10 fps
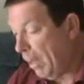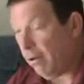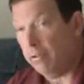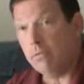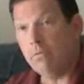
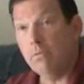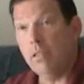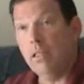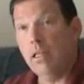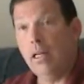battle
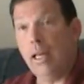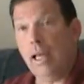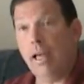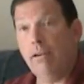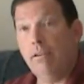
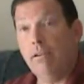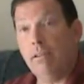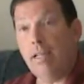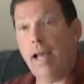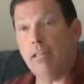and the
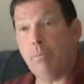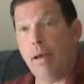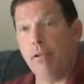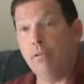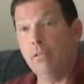tax battle?